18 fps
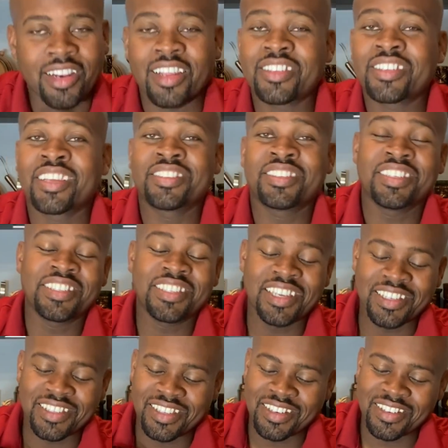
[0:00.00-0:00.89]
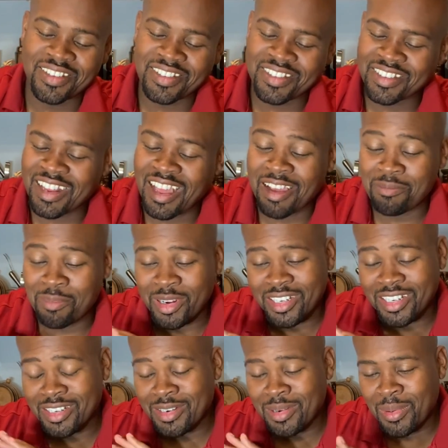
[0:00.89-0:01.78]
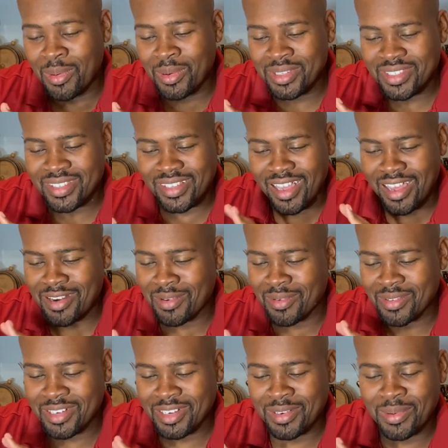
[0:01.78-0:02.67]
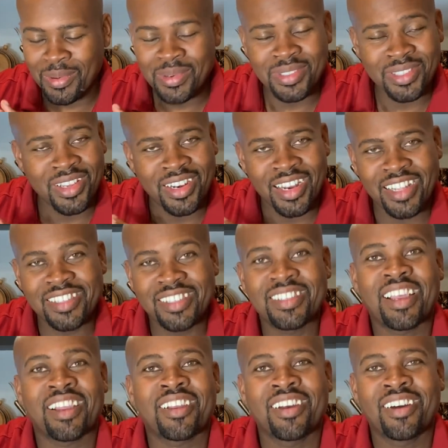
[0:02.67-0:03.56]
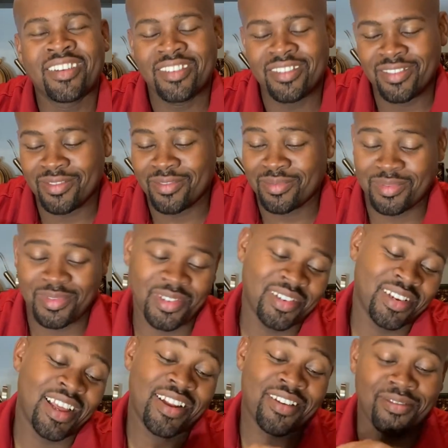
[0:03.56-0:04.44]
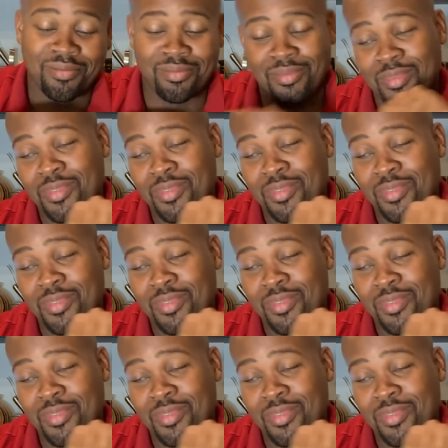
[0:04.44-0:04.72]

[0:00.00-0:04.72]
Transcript: let's get to the tasting. But the nose, I don't know, the nose on that second, on that